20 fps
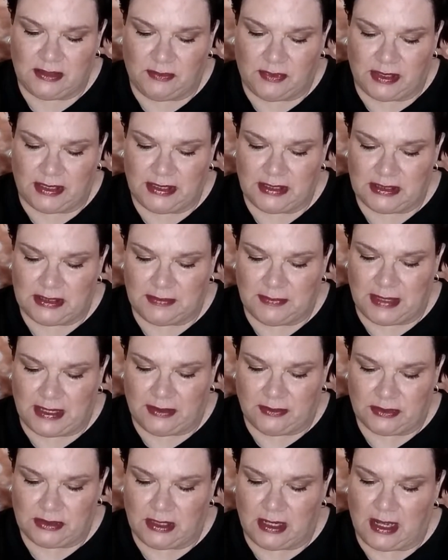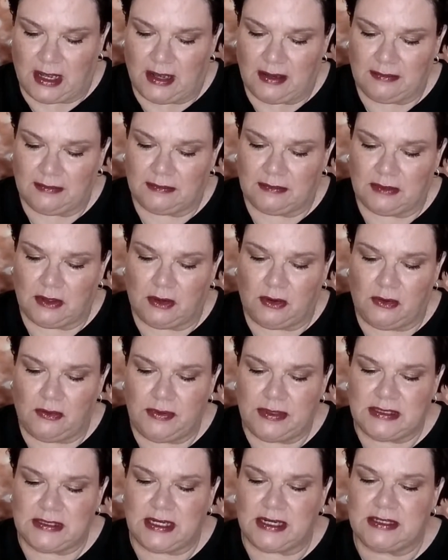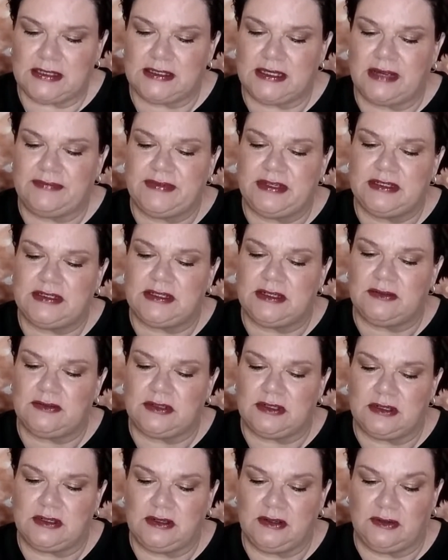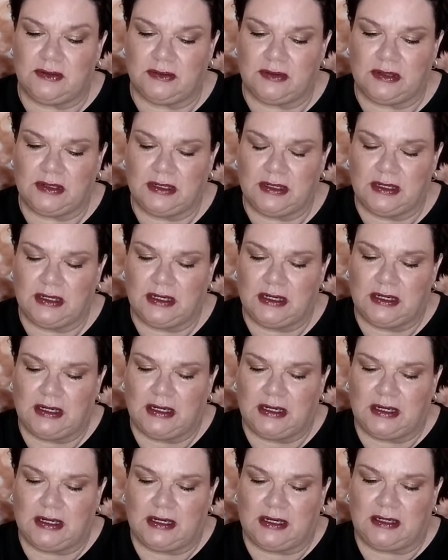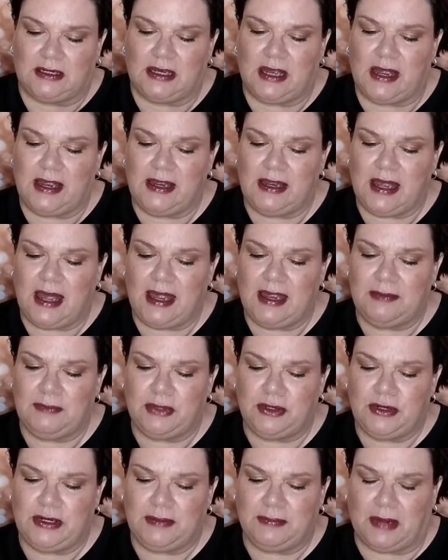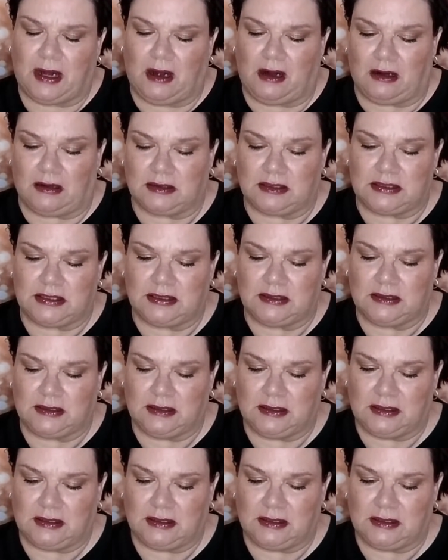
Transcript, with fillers: See what it smells like. Oh, it's got a safety seal too. Yay K Beauty Box.